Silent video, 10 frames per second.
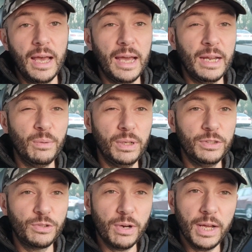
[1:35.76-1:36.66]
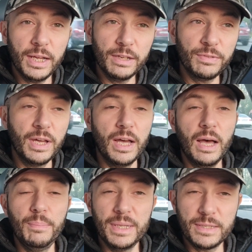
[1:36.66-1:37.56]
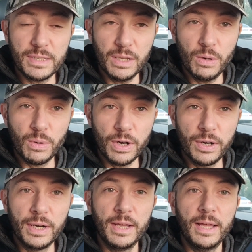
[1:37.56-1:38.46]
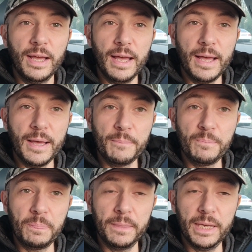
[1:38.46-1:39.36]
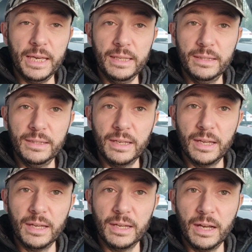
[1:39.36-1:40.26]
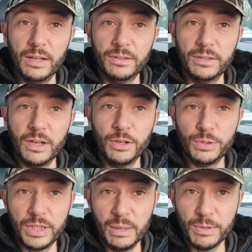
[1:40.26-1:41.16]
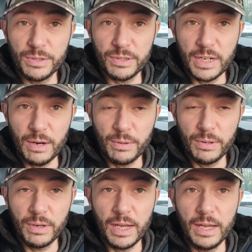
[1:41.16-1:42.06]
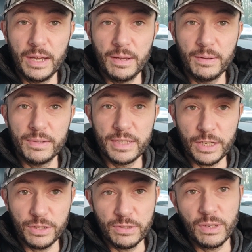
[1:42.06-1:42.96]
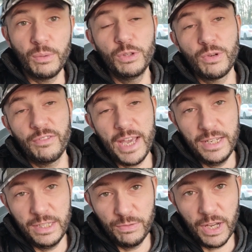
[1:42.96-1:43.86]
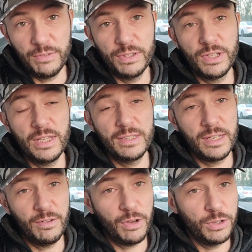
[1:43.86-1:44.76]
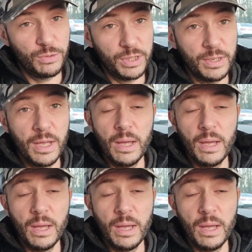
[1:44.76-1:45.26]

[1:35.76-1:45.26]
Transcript: and I will drive a bit slower on the 100 kilometers an hour section. So I will drive 85 instead of 100.